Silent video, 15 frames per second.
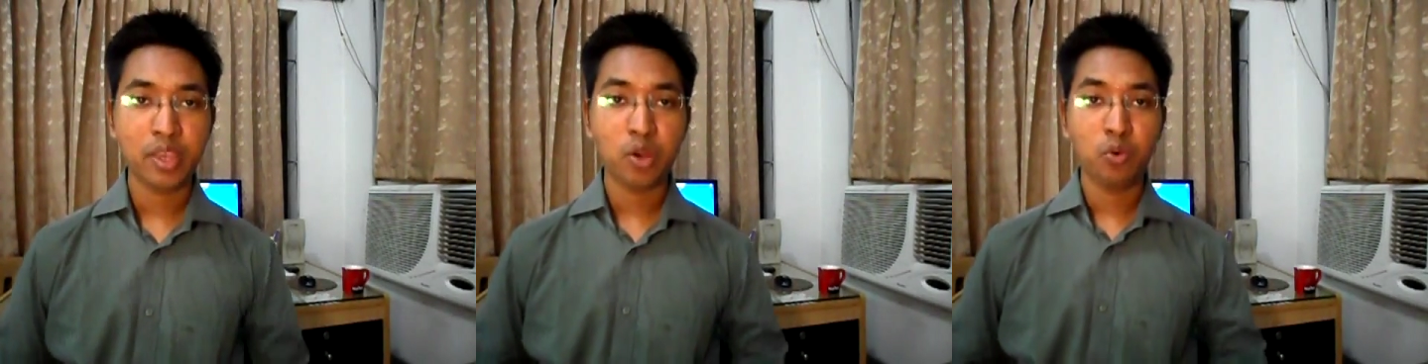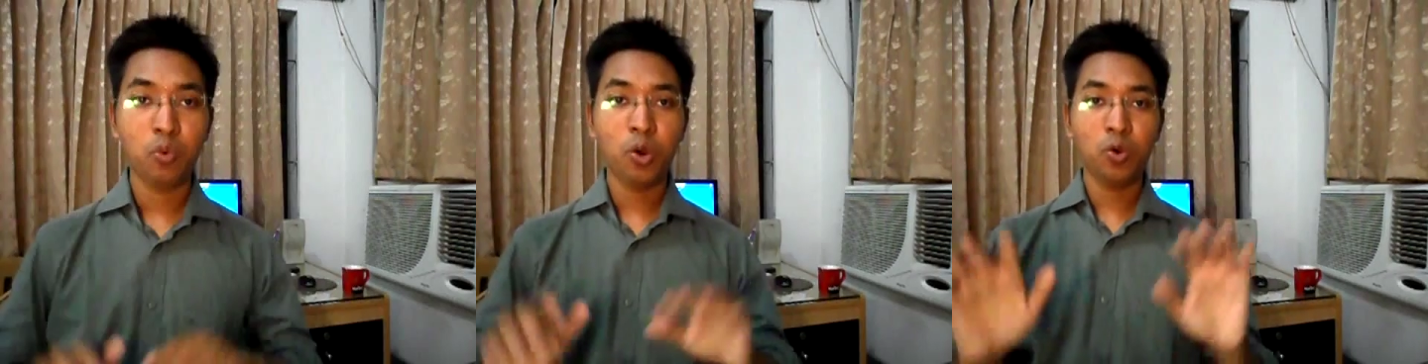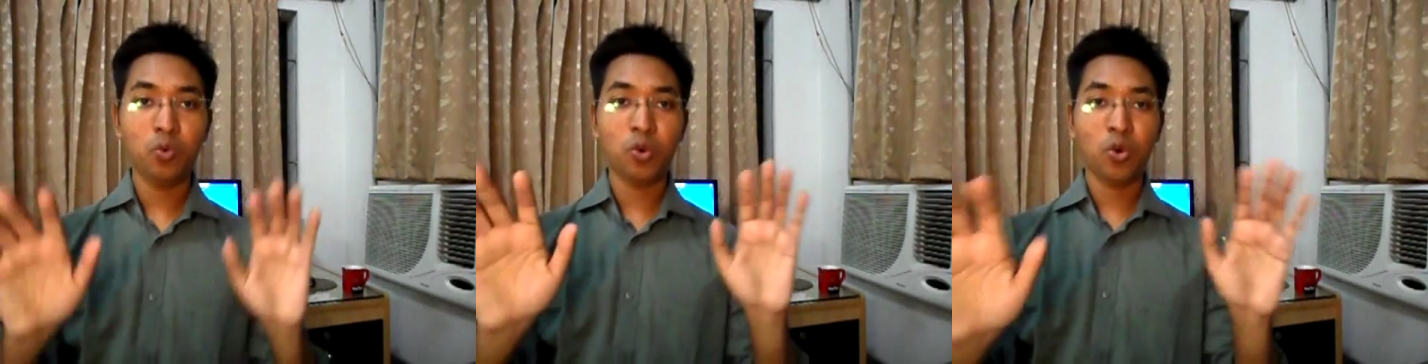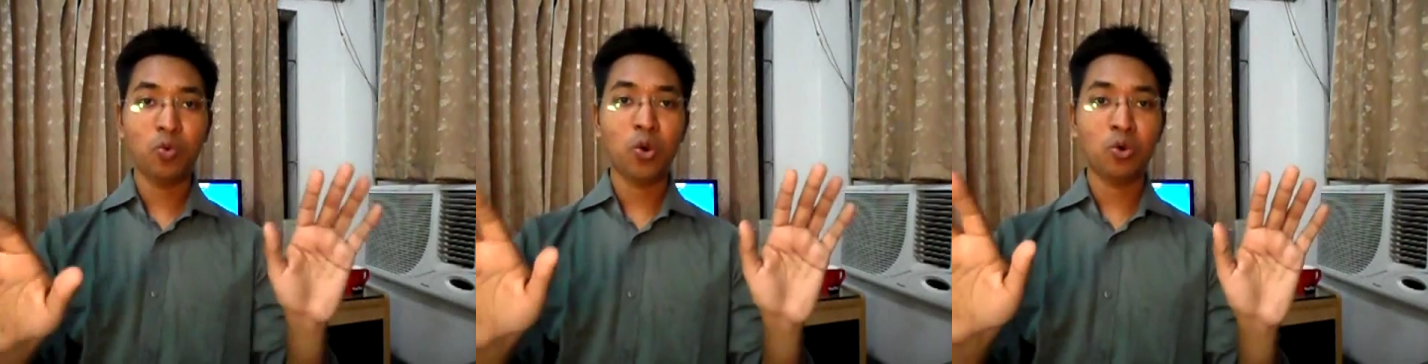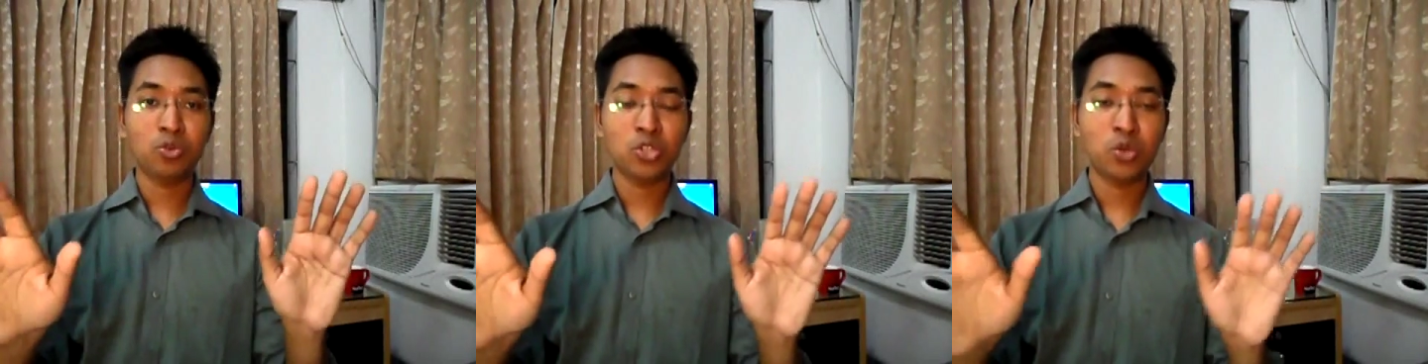Now,
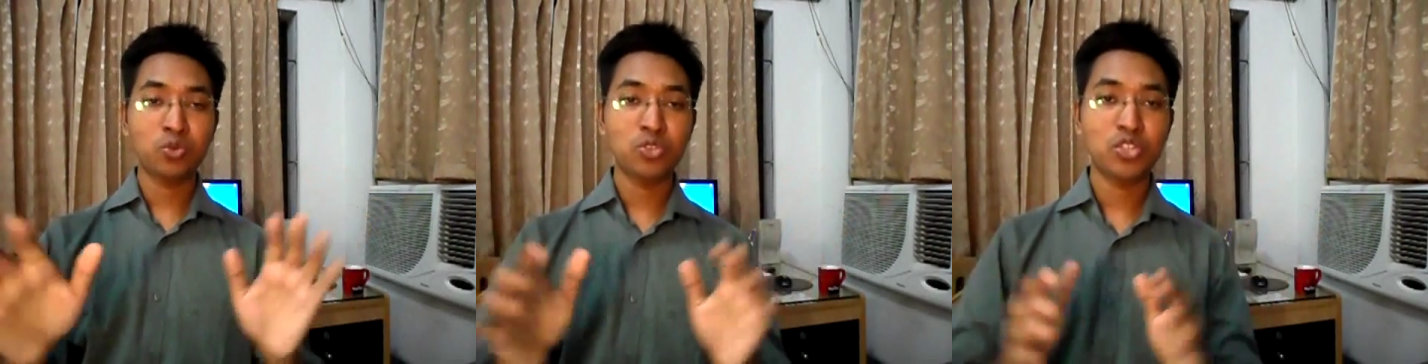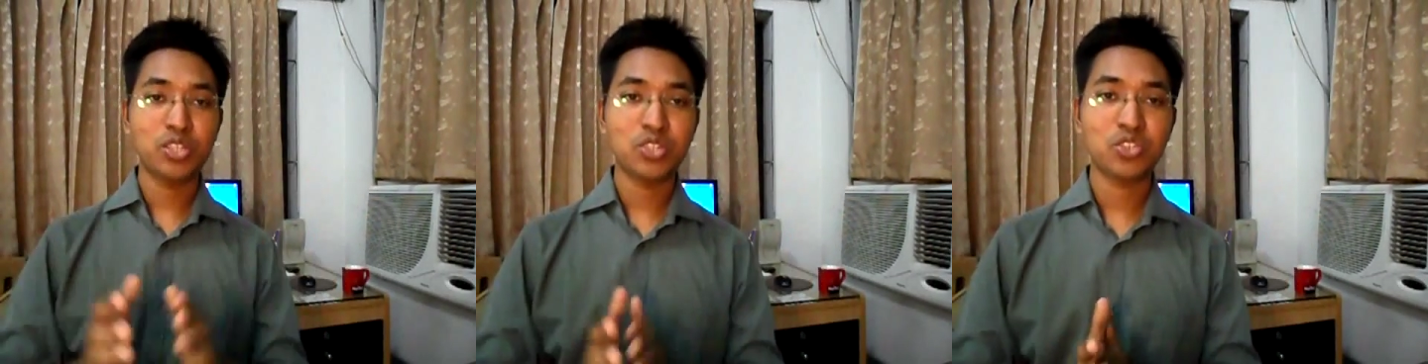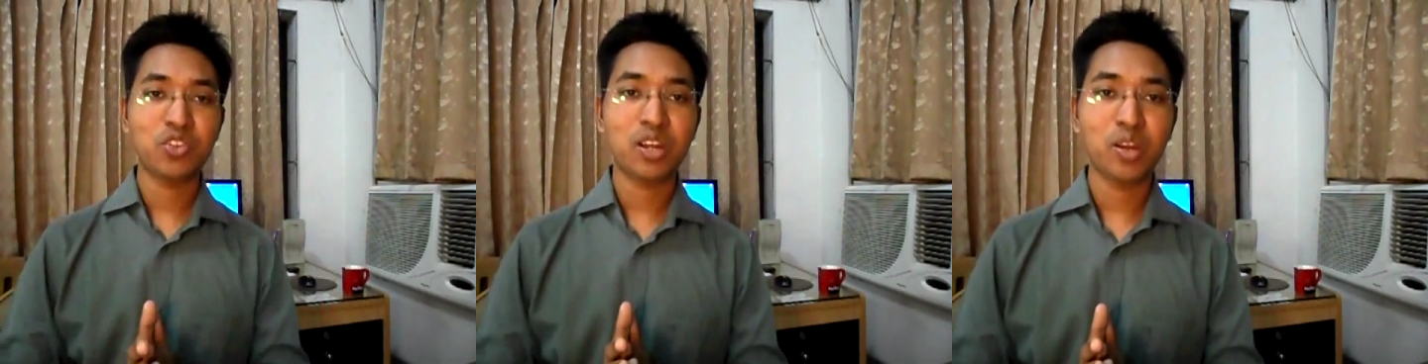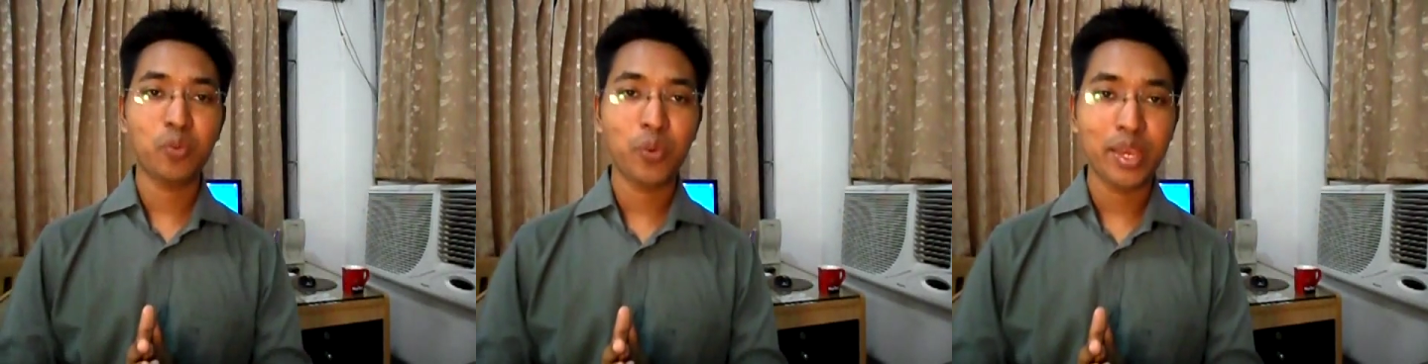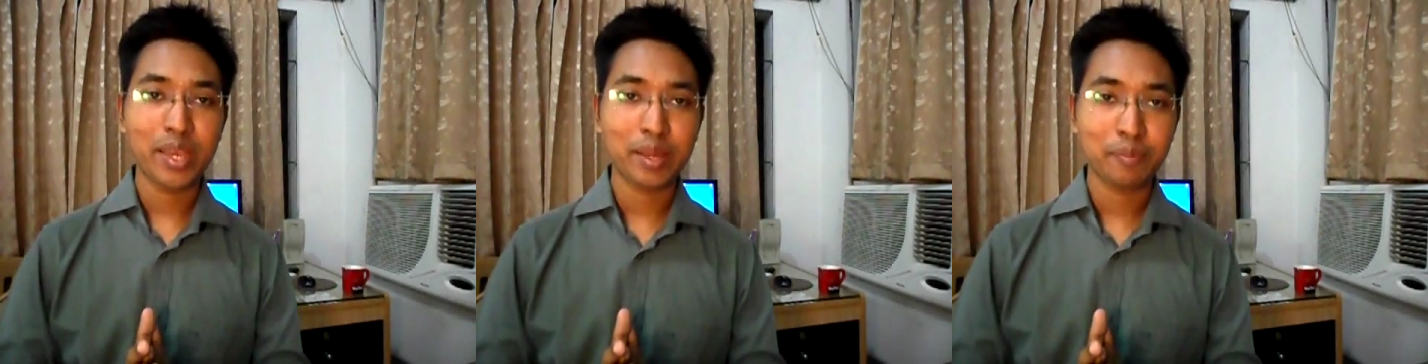whoa, don't just run
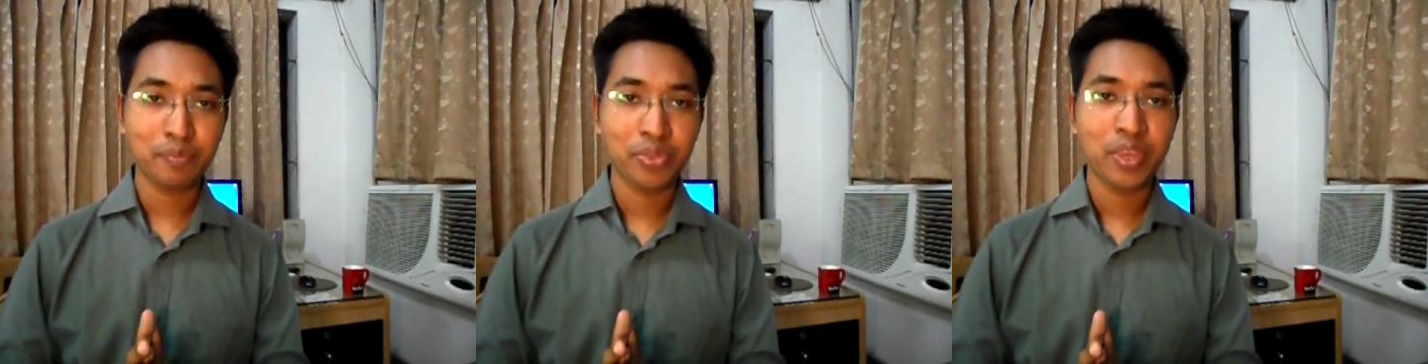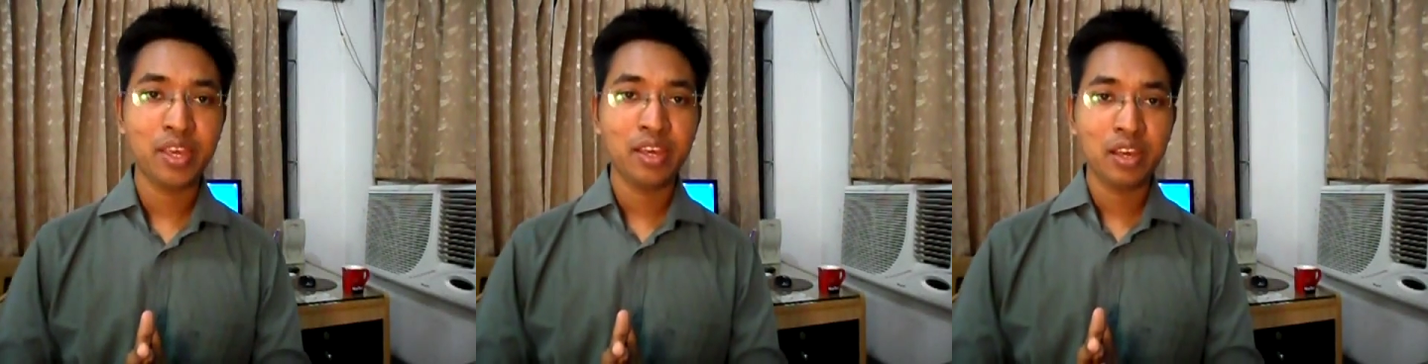away.